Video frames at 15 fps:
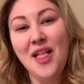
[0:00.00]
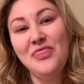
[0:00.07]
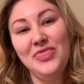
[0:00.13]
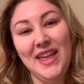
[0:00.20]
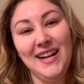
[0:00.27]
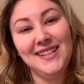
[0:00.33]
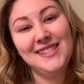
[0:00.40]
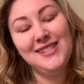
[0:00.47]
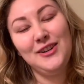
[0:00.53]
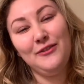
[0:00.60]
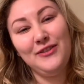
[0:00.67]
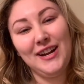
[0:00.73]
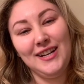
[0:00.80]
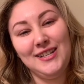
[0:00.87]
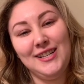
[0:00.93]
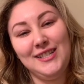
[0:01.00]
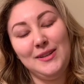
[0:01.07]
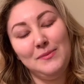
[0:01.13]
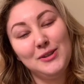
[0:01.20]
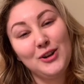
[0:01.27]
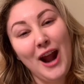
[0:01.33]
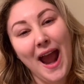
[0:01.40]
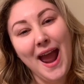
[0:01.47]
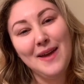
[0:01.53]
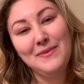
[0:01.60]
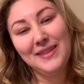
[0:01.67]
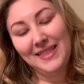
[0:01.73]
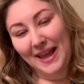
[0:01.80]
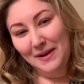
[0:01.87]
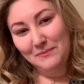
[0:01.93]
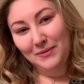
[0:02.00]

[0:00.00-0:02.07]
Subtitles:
Thanks, don't forget to subscribe and like